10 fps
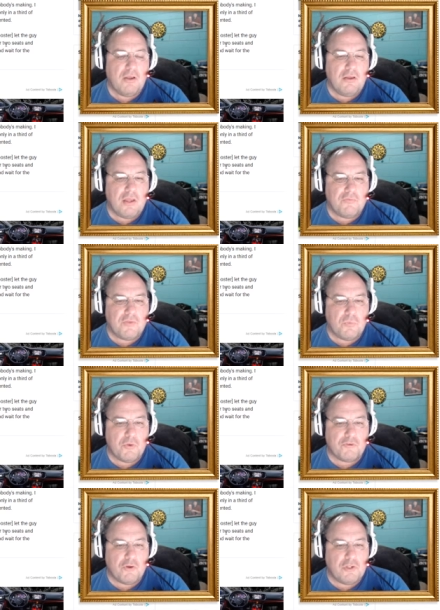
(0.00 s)
If he
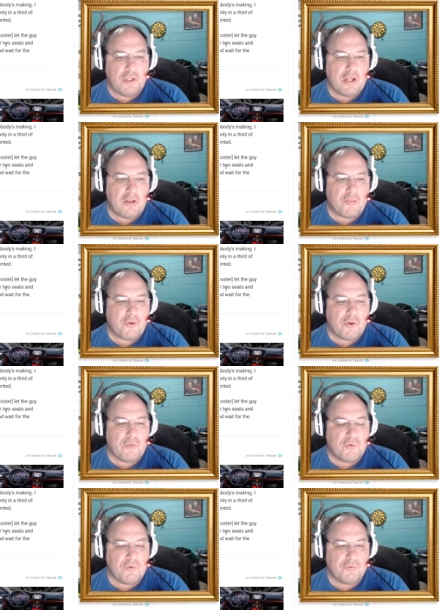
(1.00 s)
was only in a third
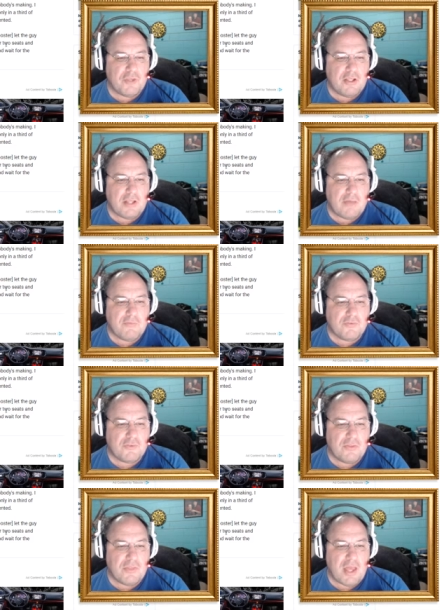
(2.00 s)
of your seat, having
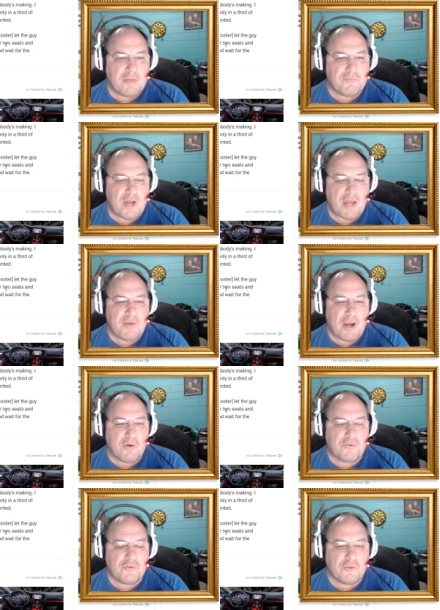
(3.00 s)
said that, five
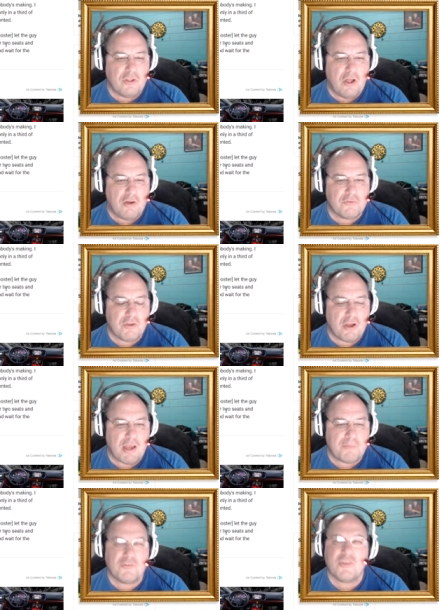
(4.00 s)
hours is a long
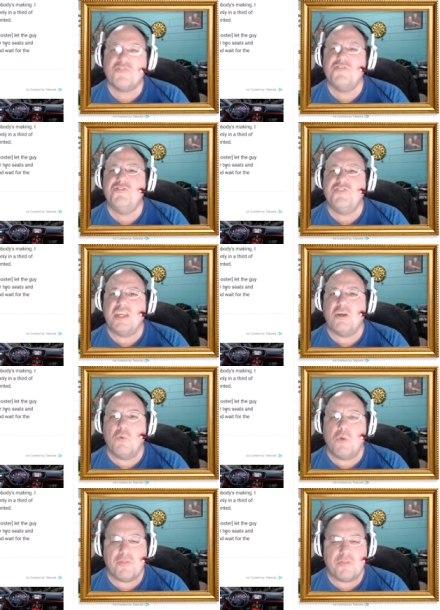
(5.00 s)
time. Just deal
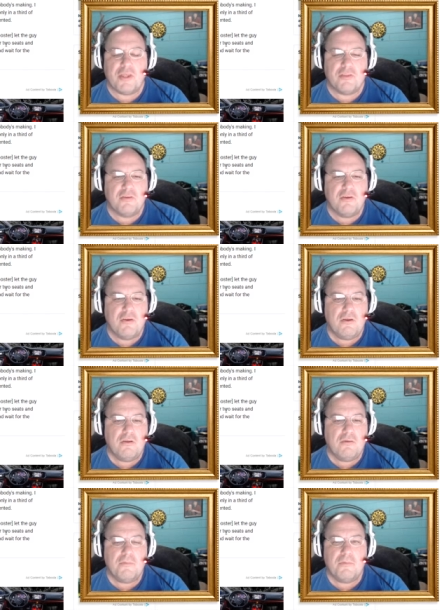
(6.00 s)
with it.
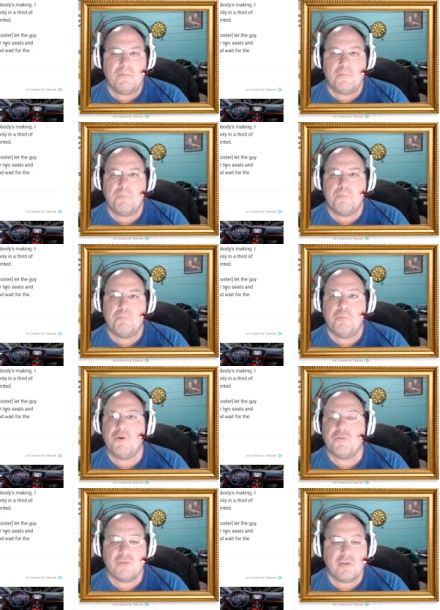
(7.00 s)

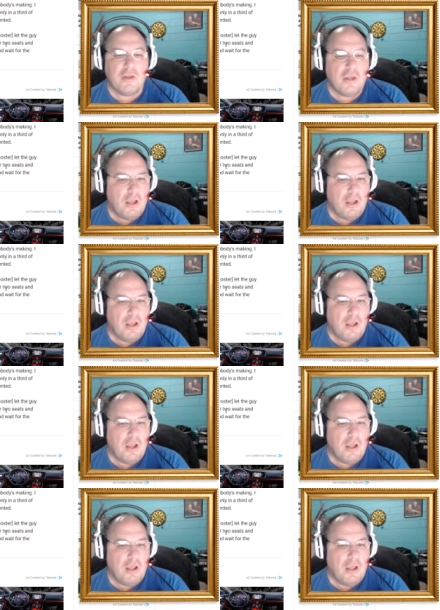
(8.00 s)
Pussy.